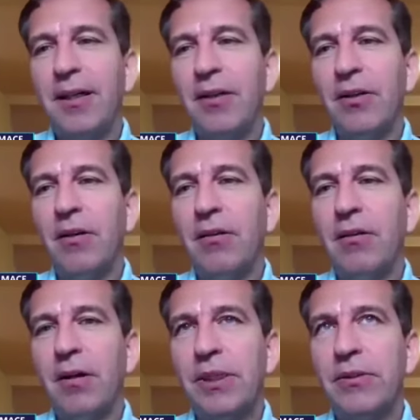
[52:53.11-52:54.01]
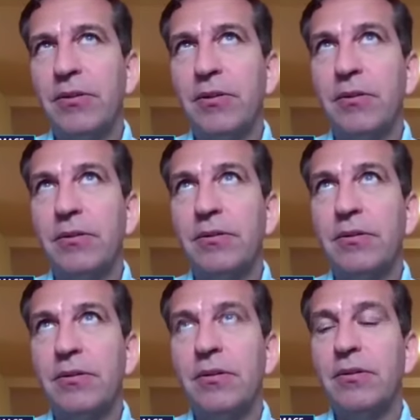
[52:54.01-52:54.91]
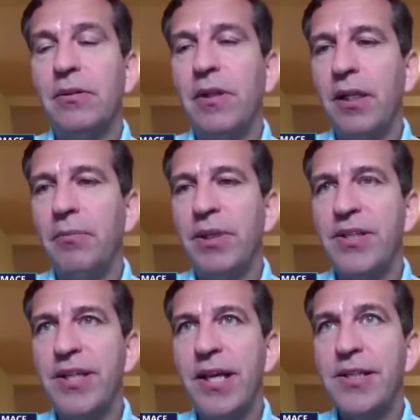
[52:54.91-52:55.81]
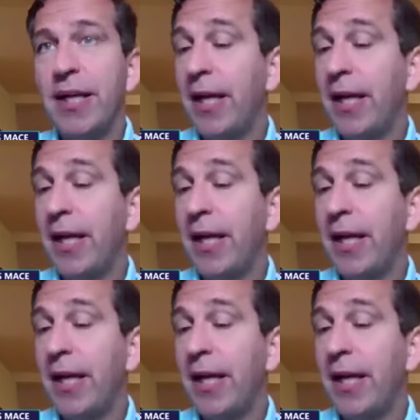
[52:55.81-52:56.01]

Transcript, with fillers: on our, uh, I mean, total year business.